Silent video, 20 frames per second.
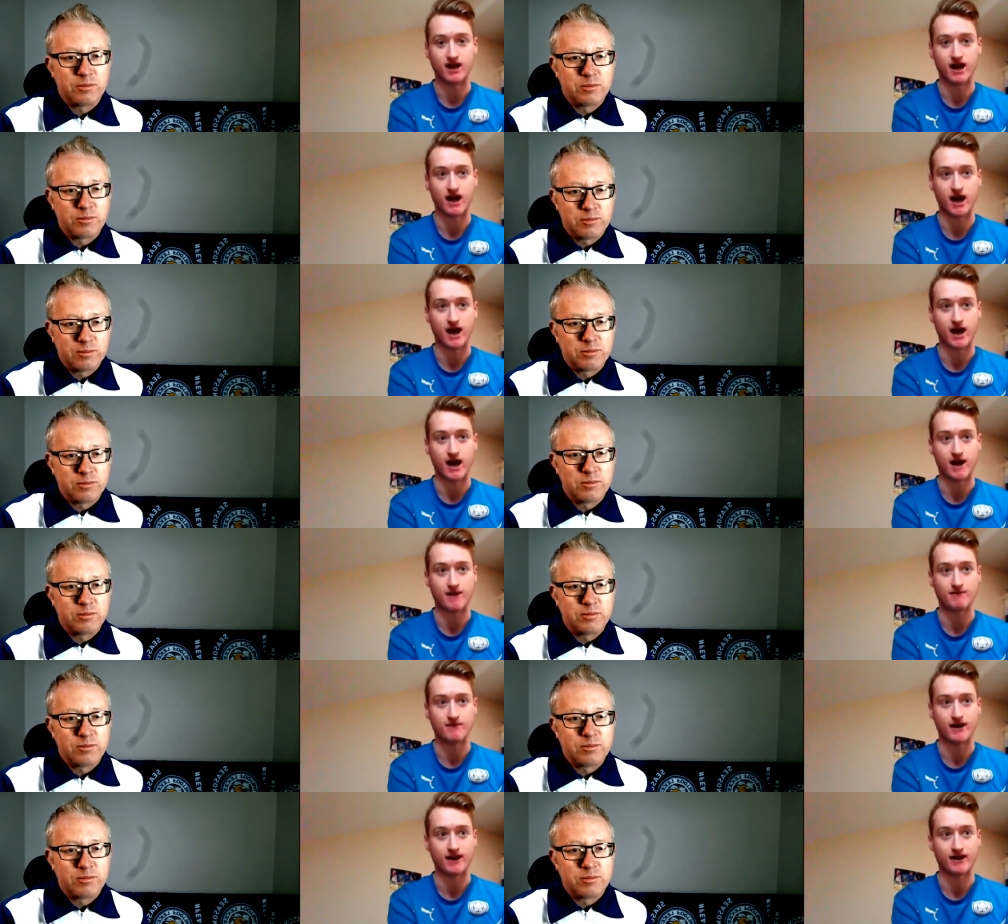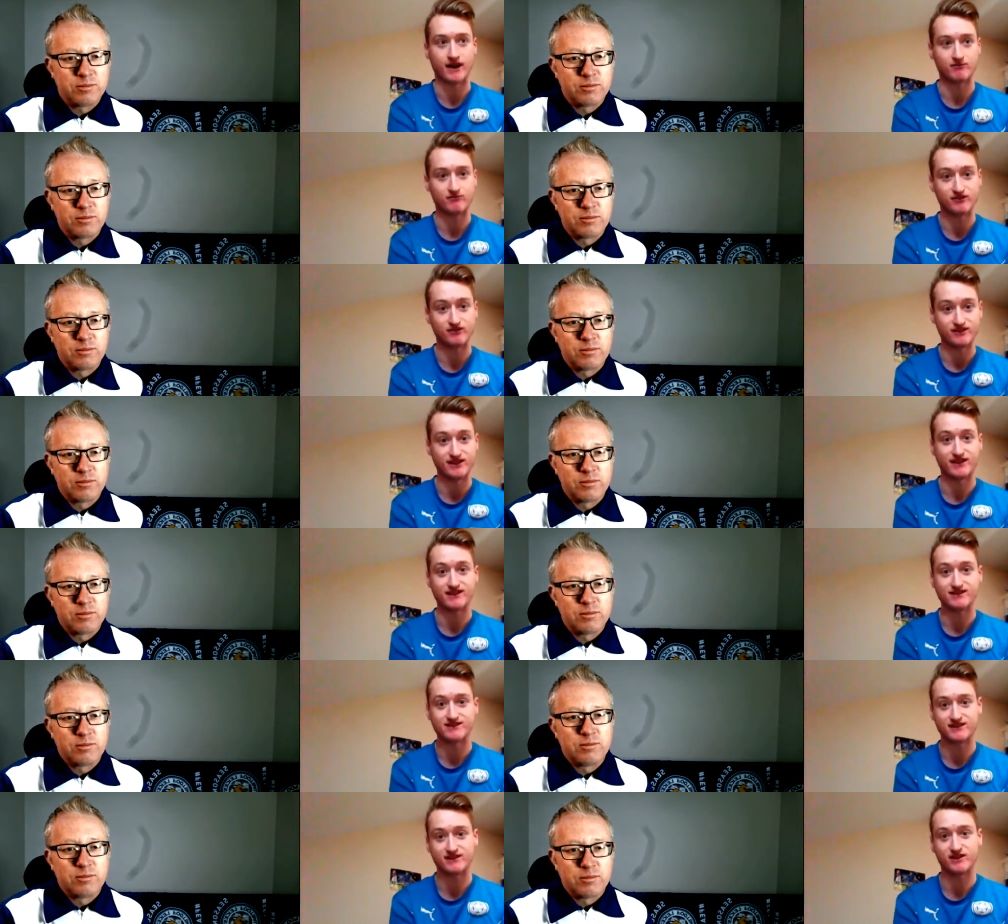Speaker 1: um, and I
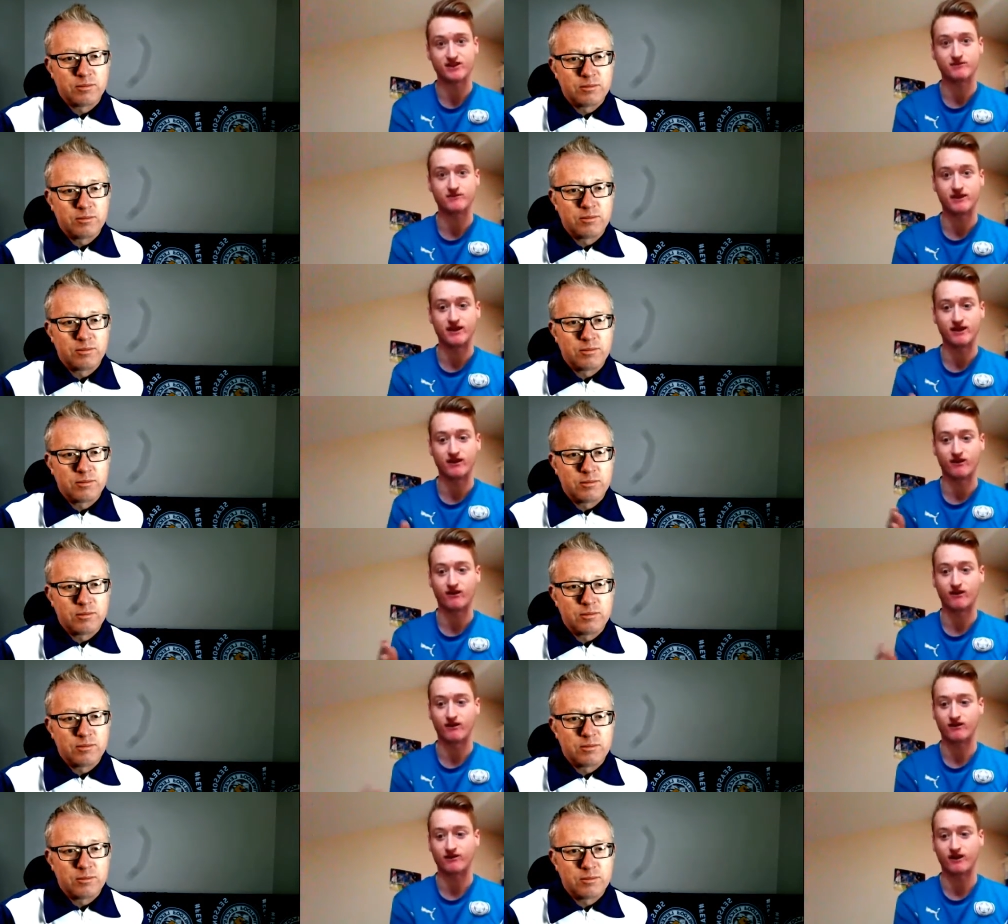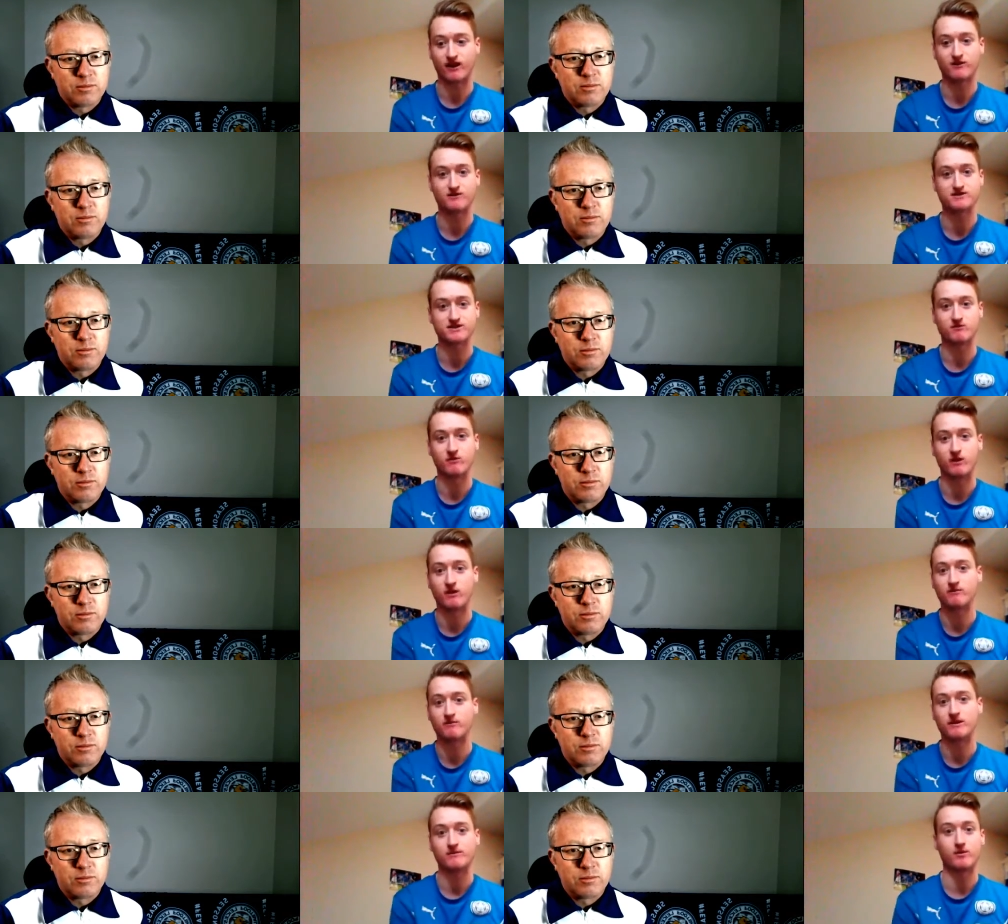predicted that it'd be a lot closer than
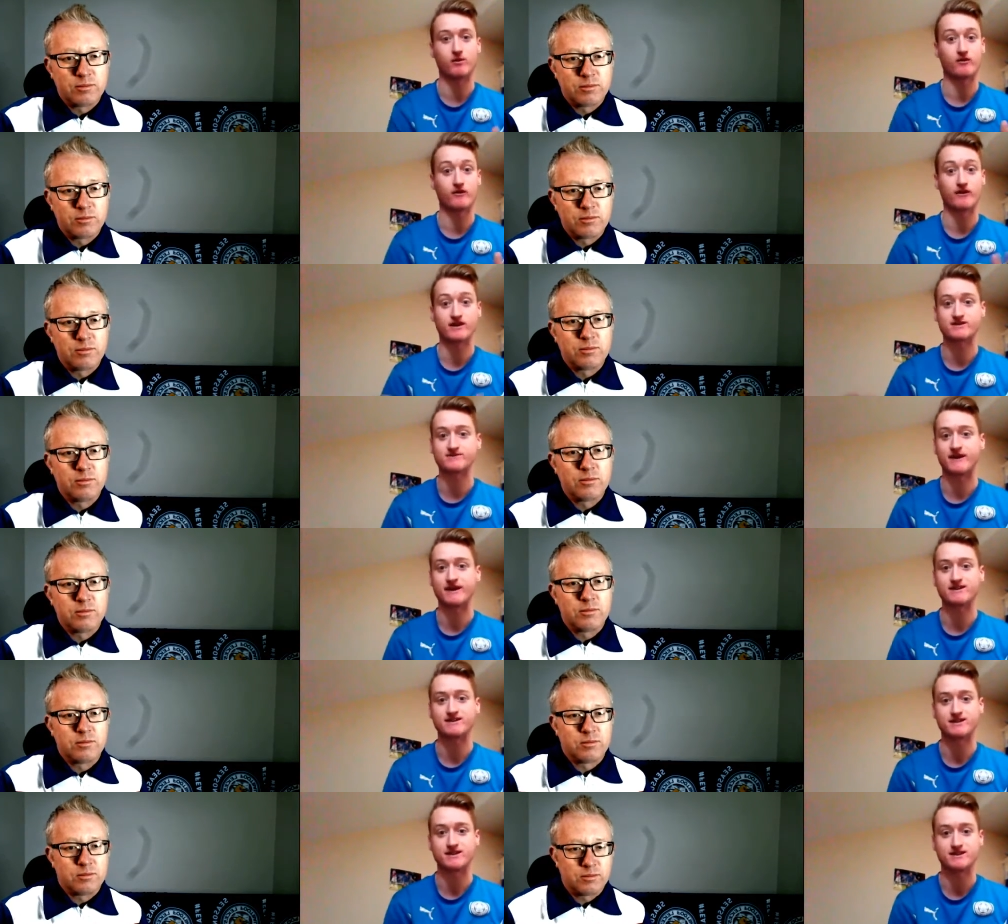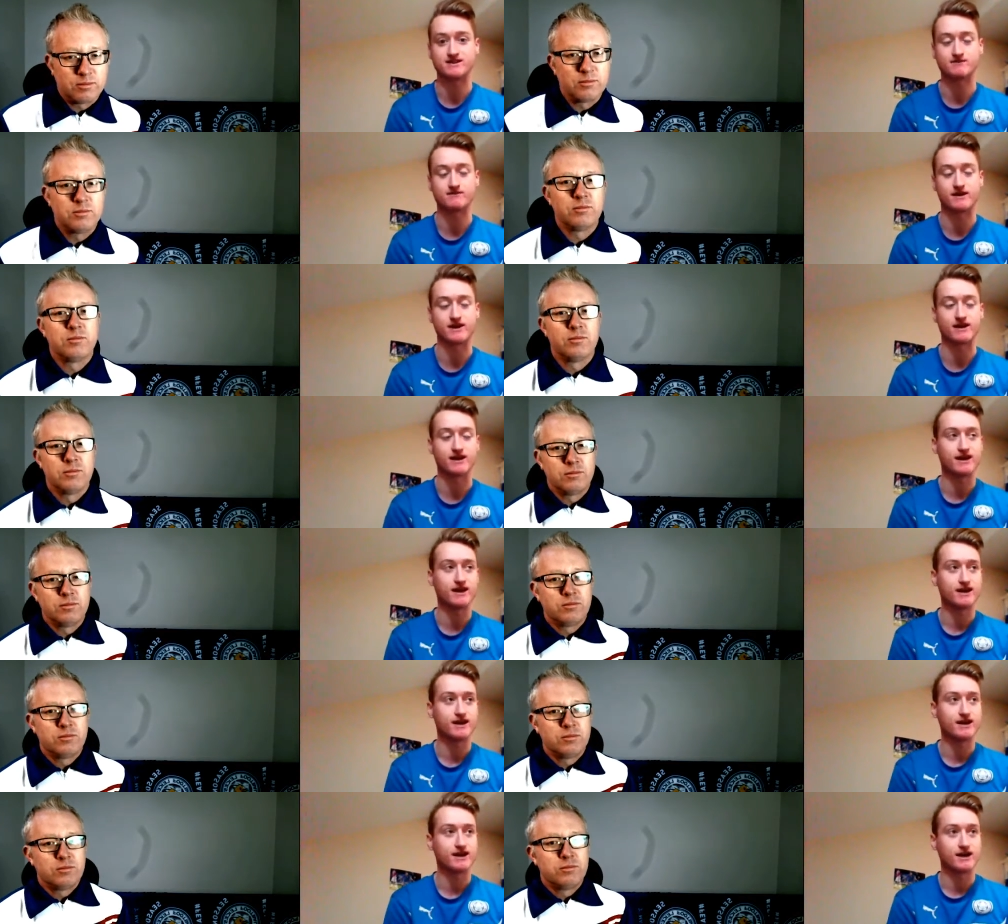what people were expecting it to be.
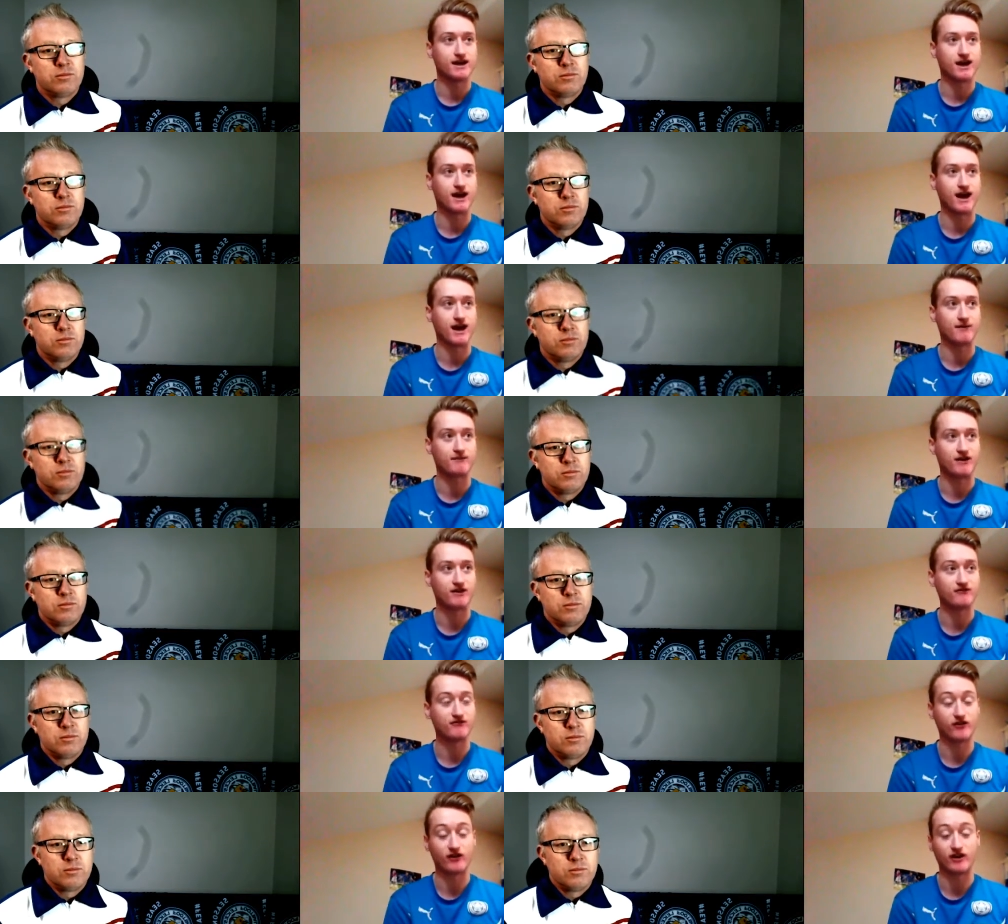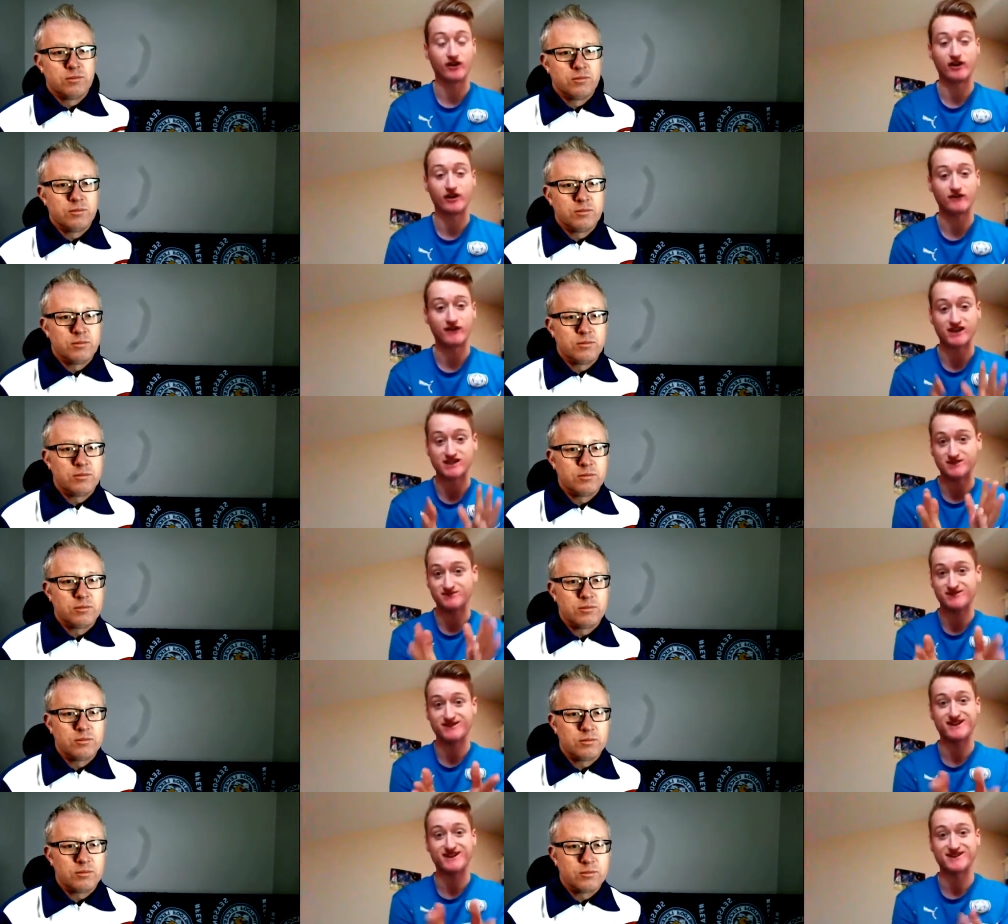Um, and funnily enough, I actually
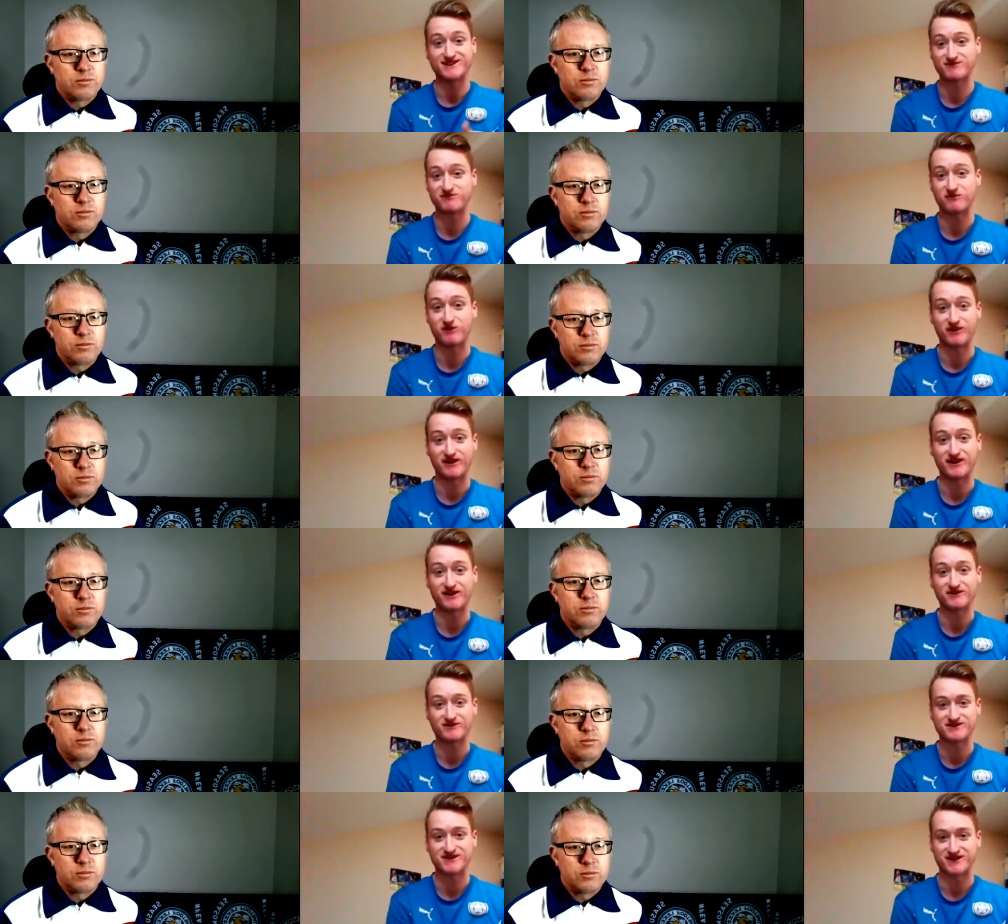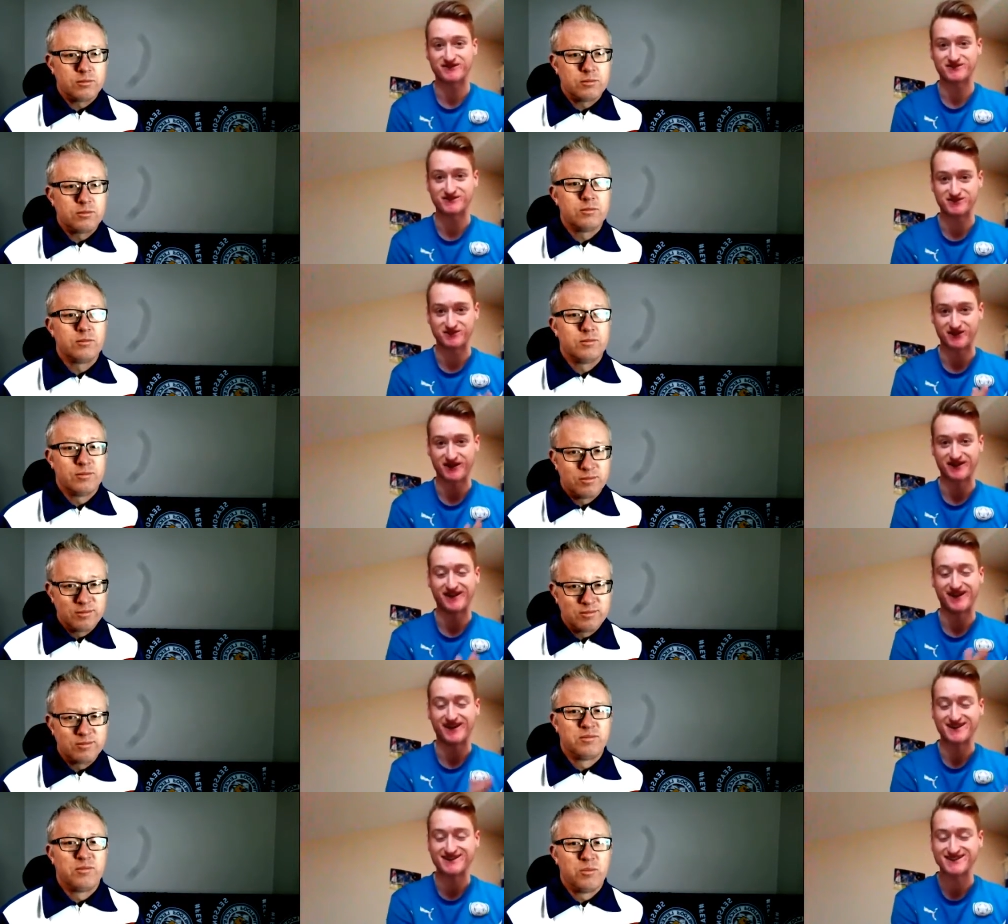predicted 1 0, so that was quite
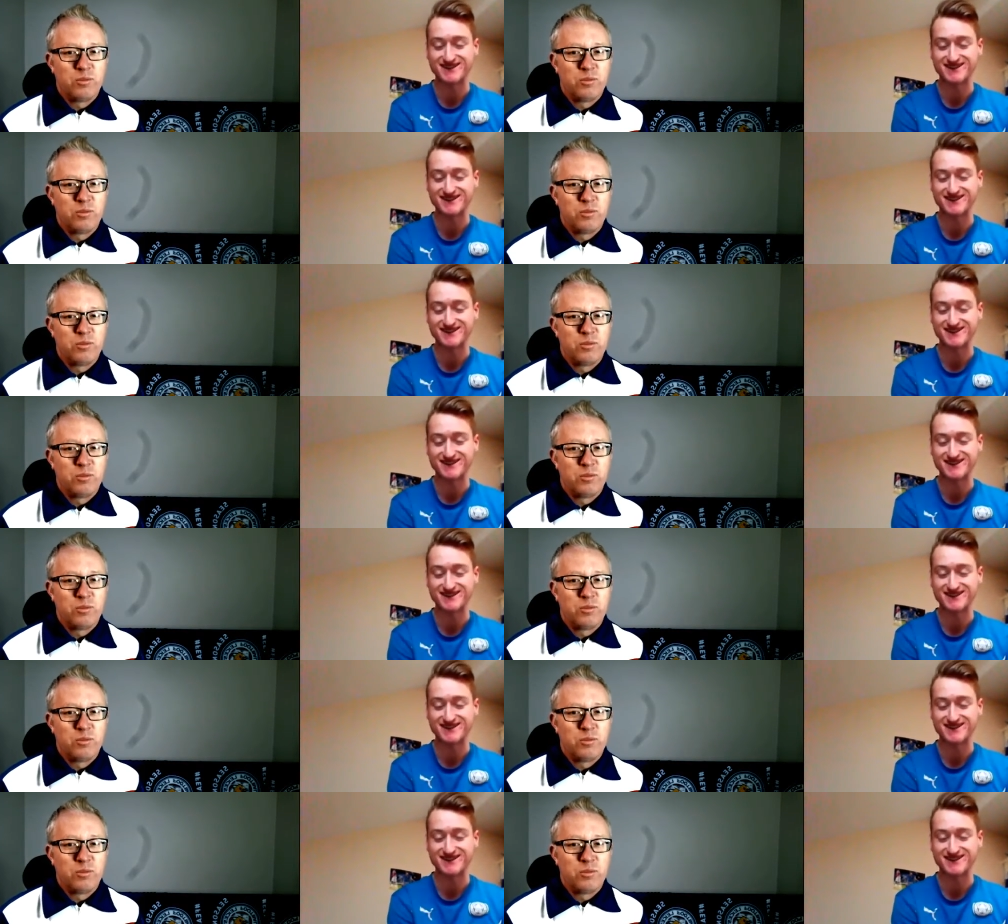nice.